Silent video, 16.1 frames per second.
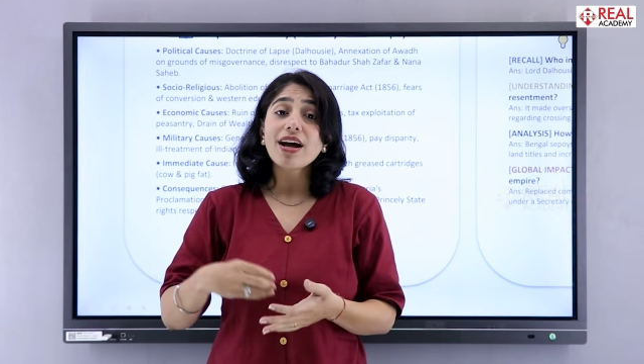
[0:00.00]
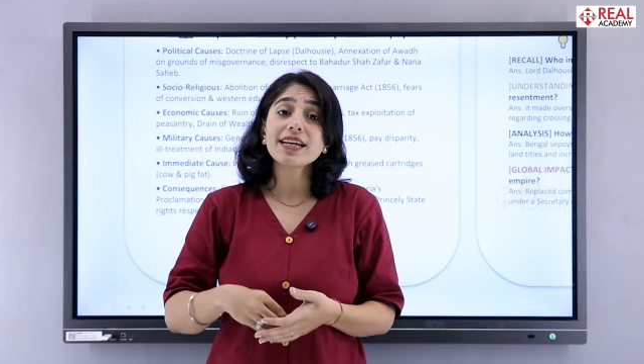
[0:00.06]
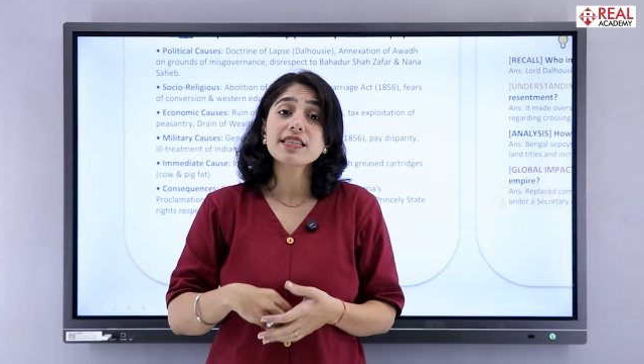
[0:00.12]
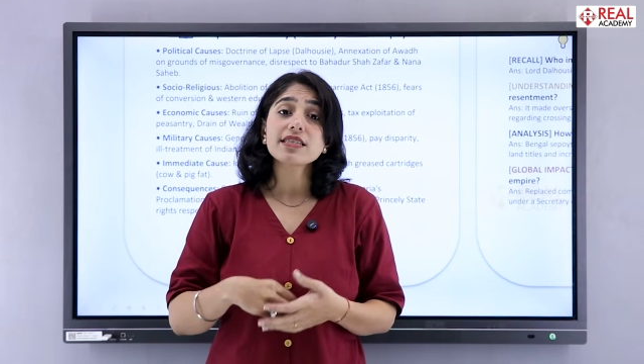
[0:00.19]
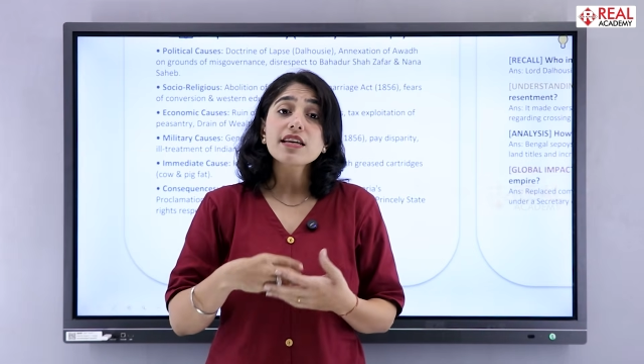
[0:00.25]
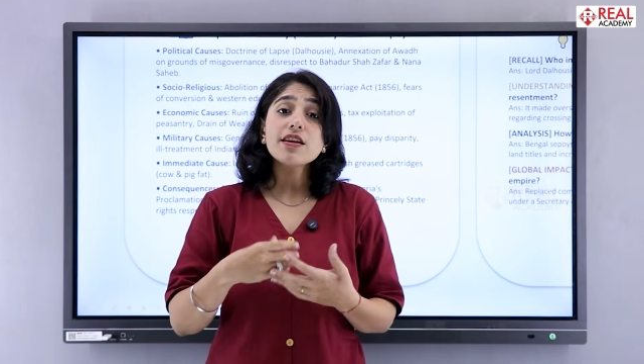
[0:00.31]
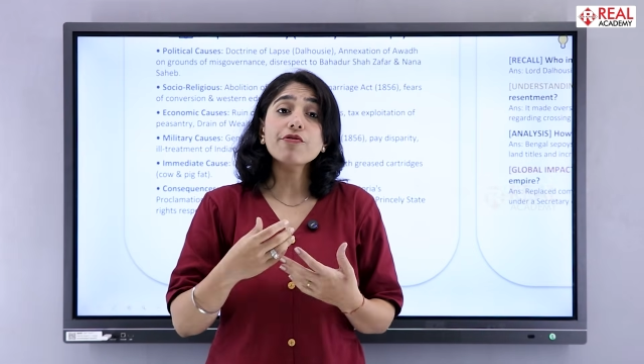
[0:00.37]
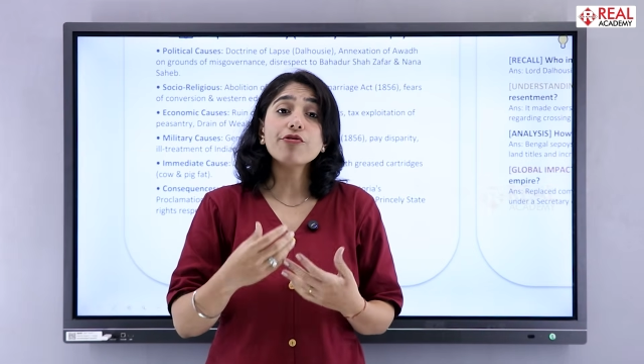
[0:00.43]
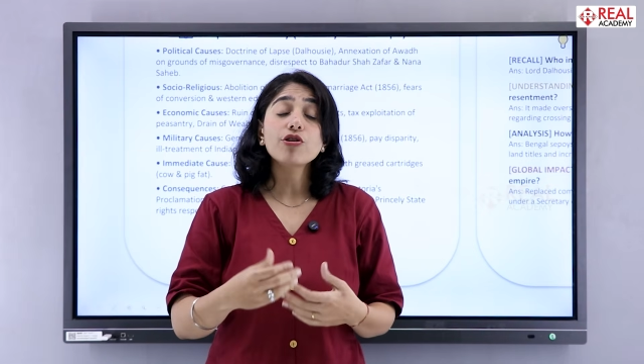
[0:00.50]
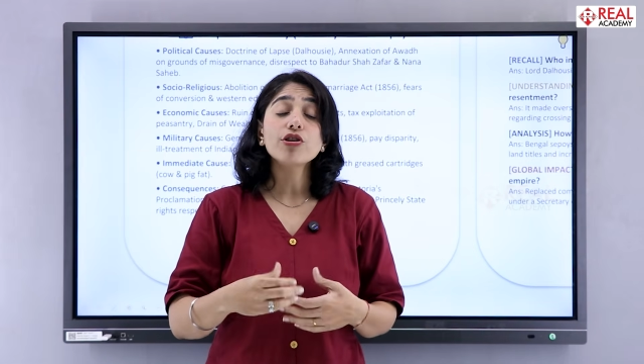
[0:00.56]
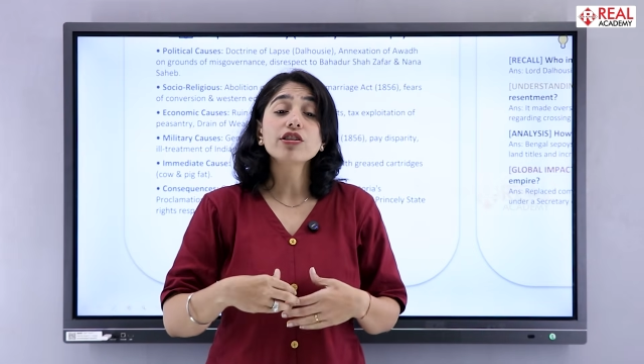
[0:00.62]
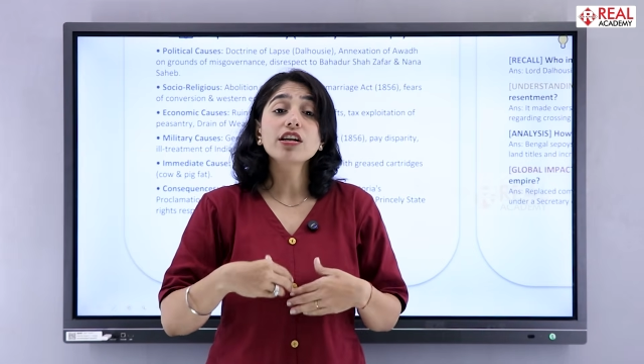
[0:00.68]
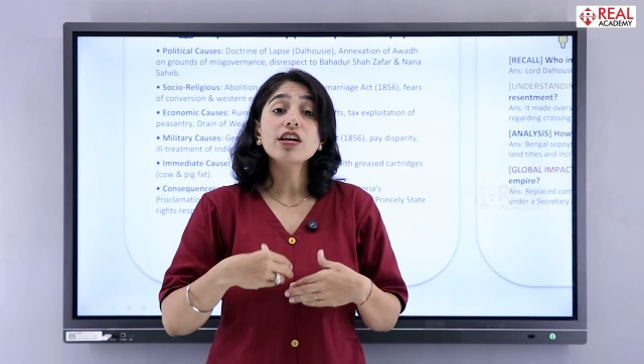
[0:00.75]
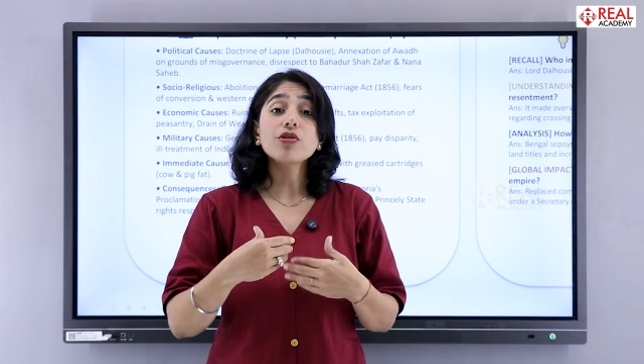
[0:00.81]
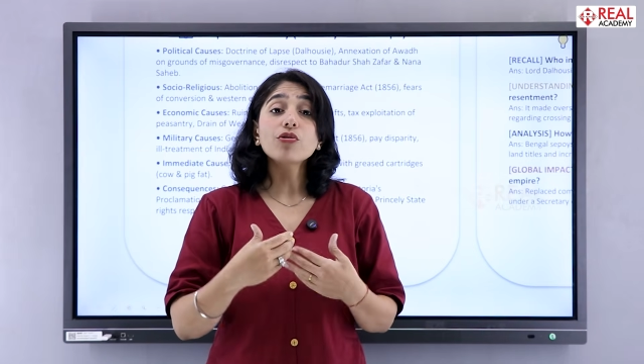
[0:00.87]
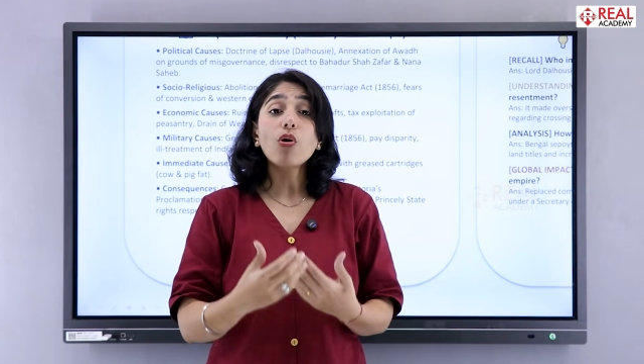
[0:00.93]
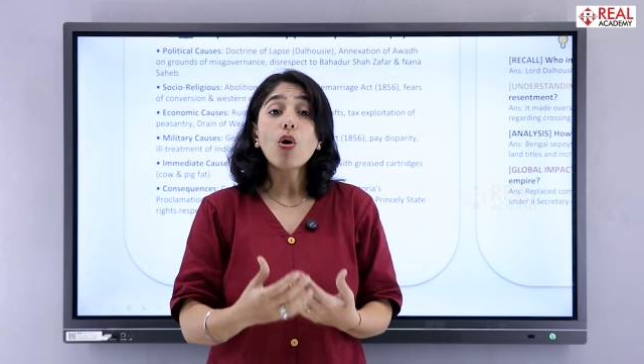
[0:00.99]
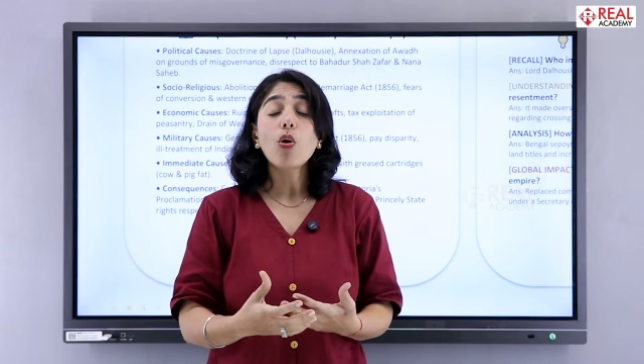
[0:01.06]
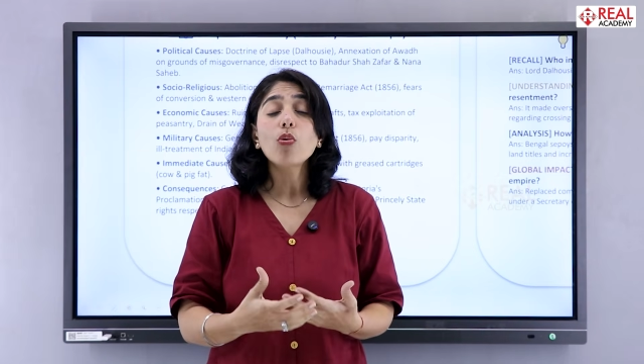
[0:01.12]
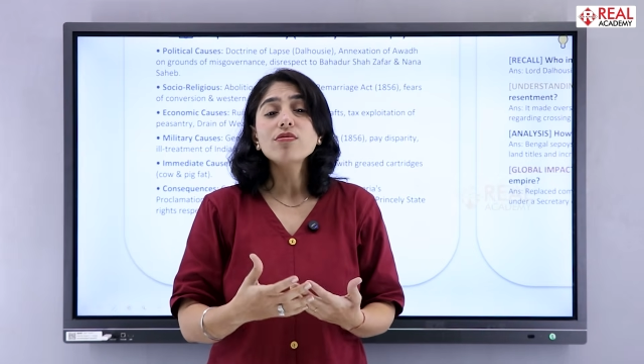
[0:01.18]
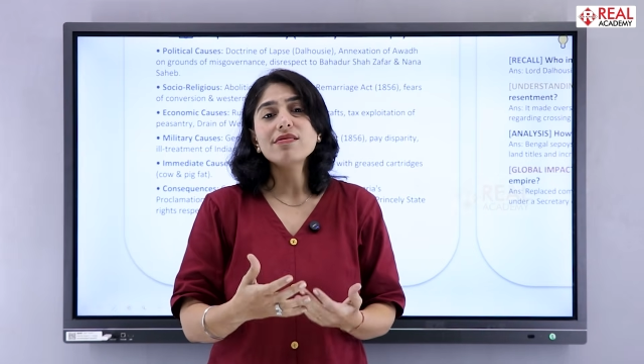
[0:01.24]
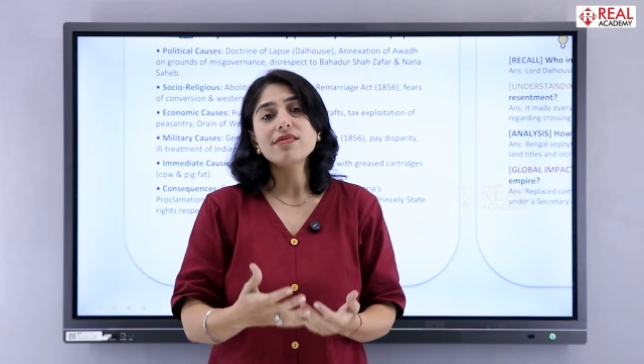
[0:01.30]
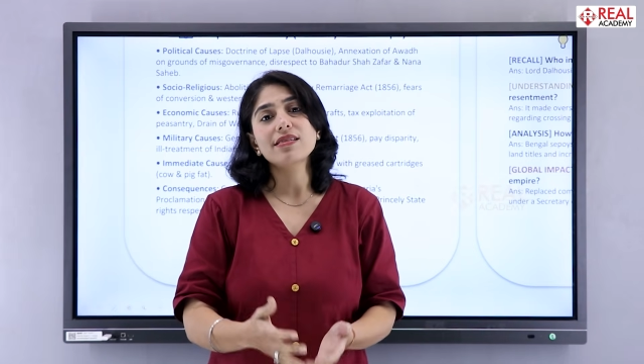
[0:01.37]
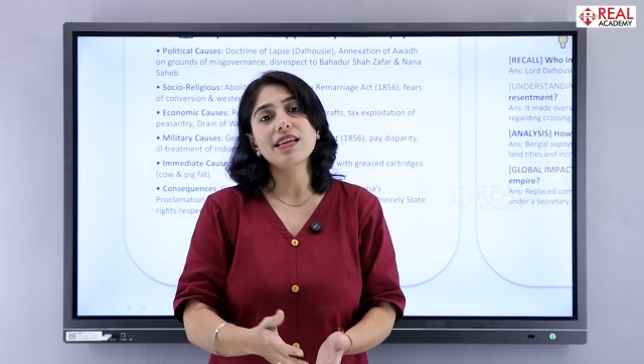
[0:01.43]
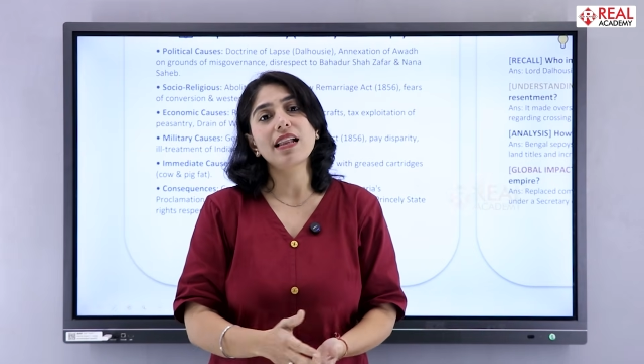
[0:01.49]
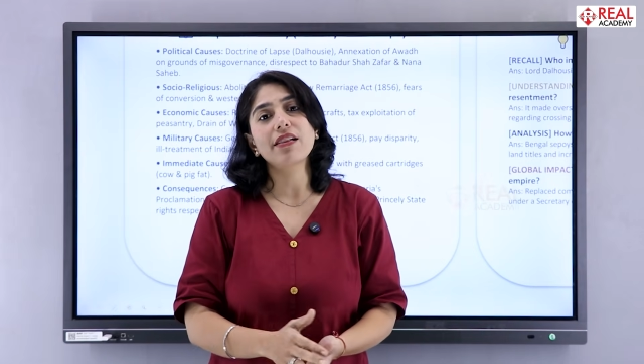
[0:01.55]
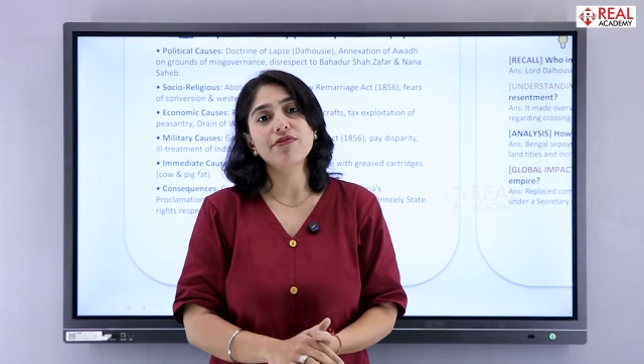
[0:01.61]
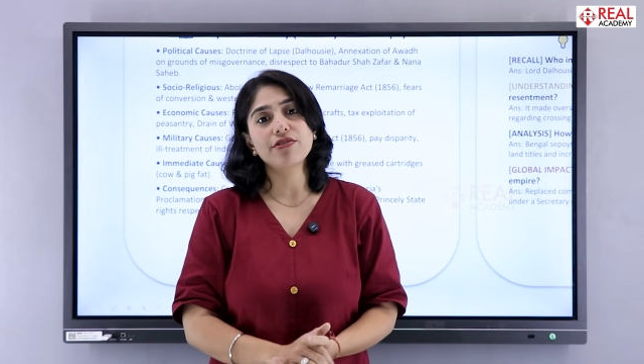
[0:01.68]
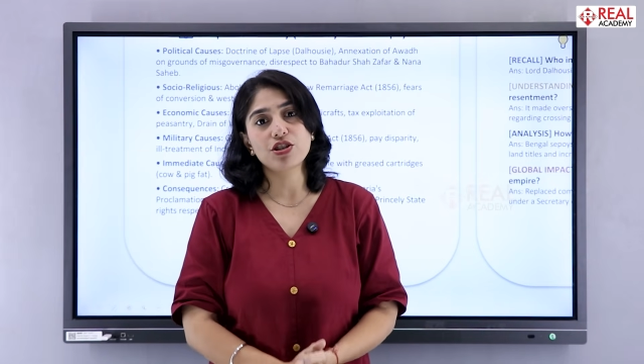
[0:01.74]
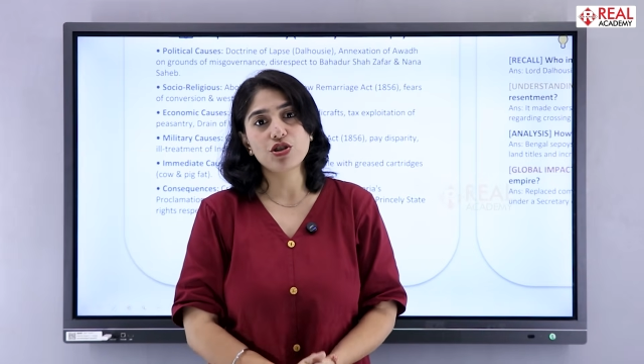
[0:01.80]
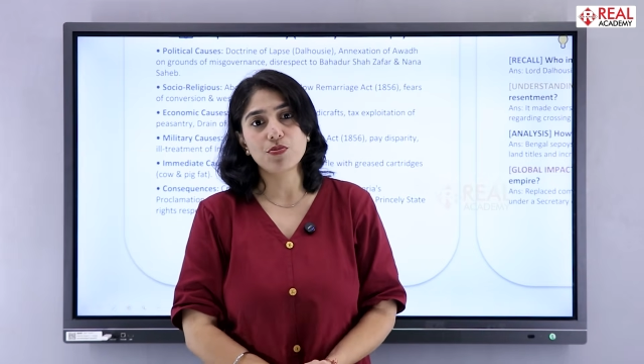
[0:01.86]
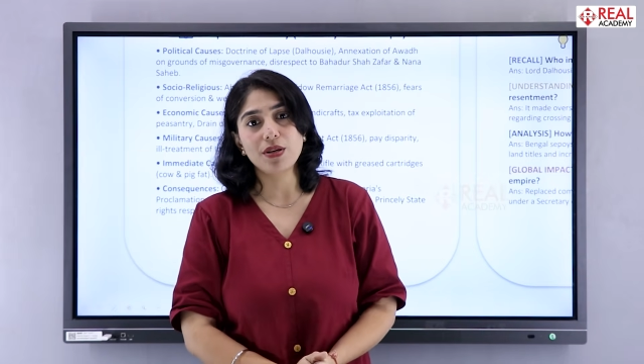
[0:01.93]
fighting for their own
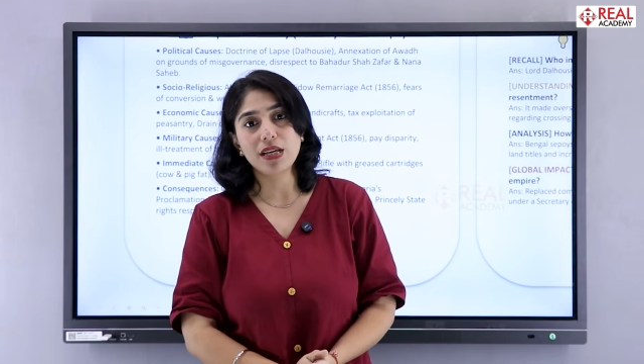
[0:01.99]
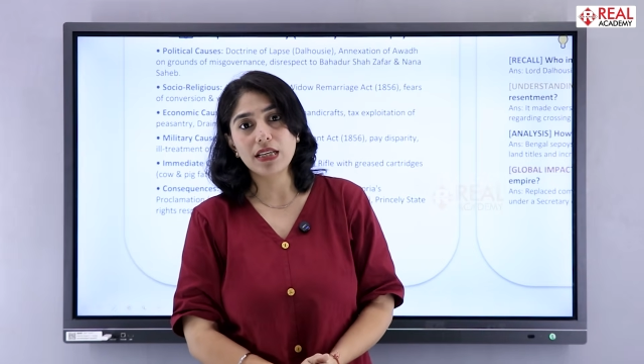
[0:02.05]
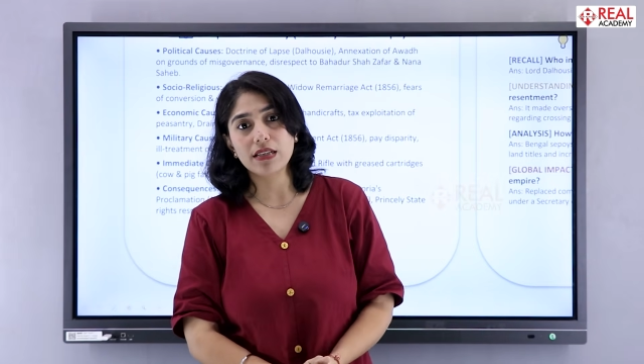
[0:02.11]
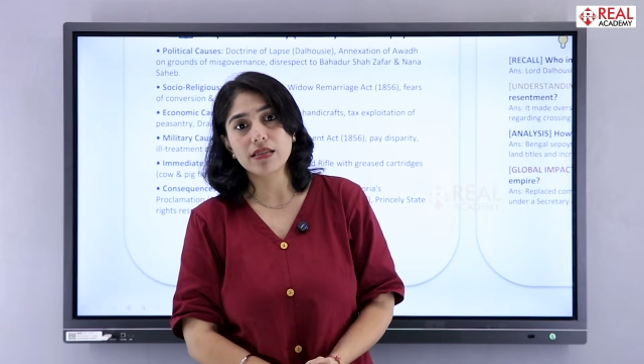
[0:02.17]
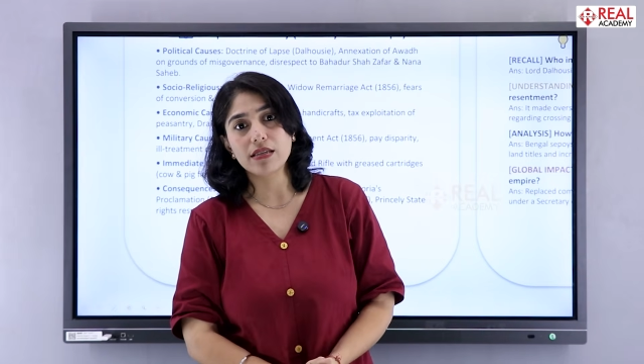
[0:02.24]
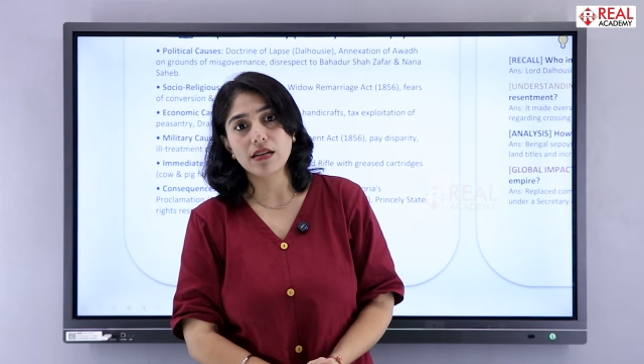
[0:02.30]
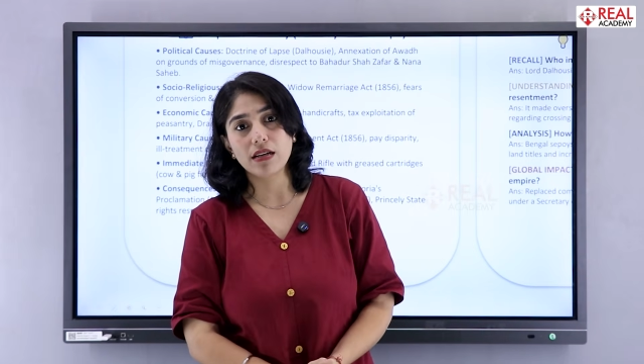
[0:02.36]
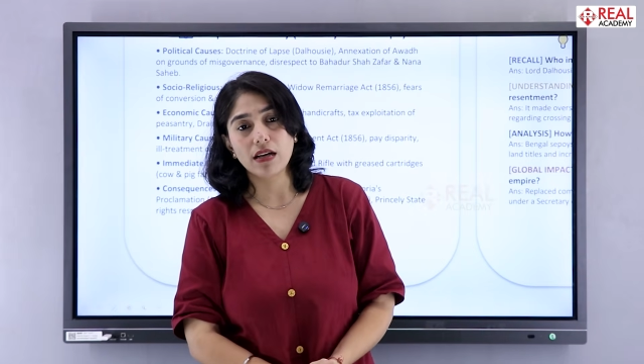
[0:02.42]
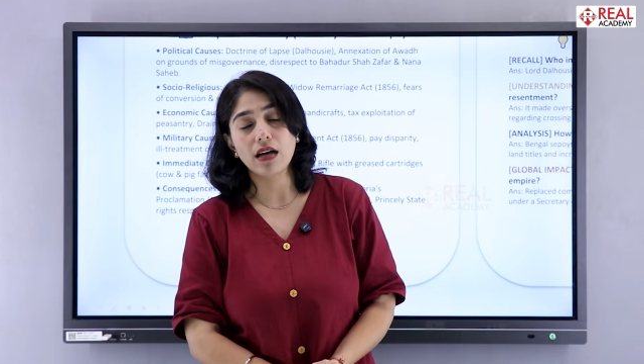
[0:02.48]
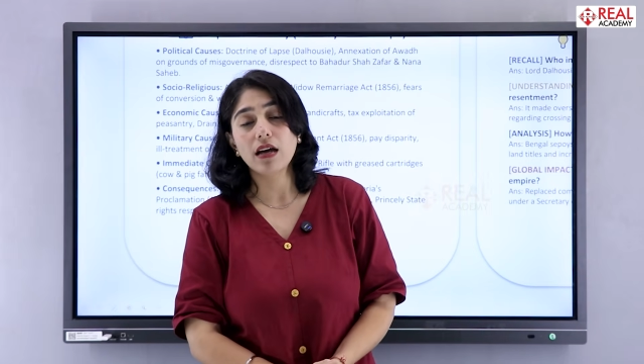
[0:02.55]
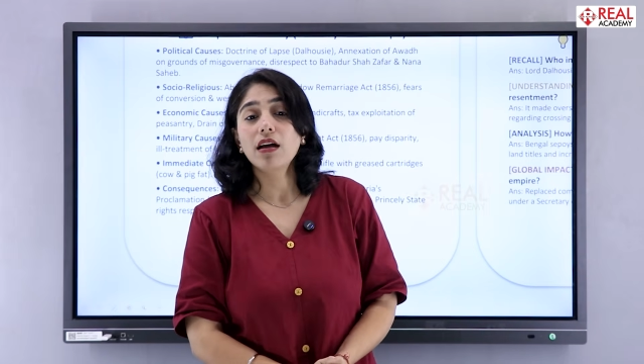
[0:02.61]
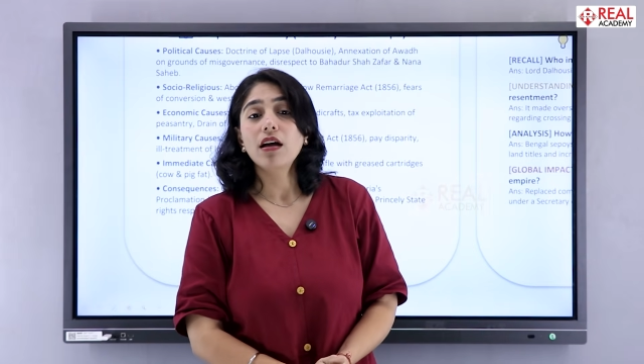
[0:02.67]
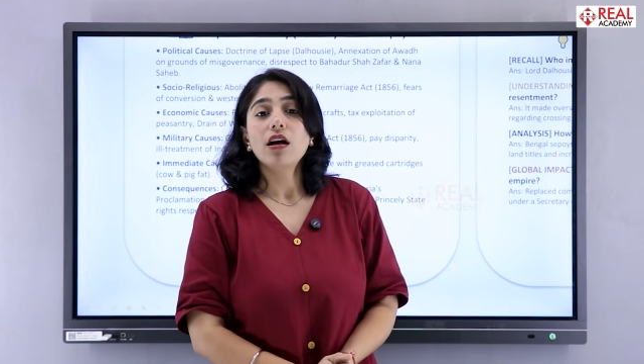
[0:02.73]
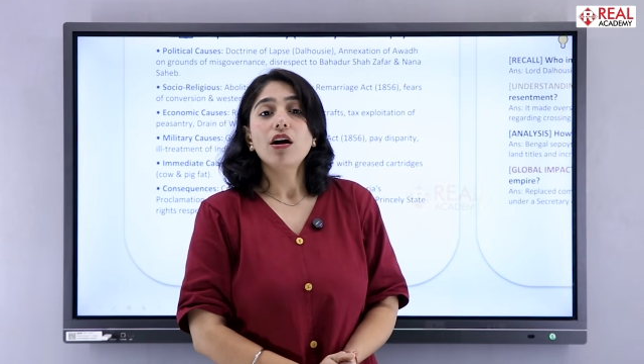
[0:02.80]
selfish means here.